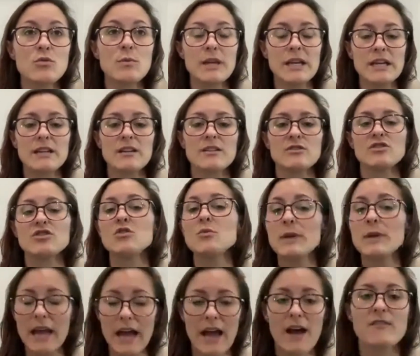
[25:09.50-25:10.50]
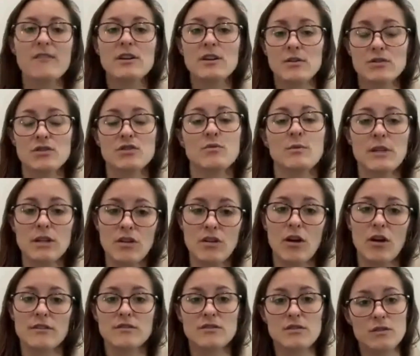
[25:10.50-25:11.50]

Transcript: do we have it or do we not?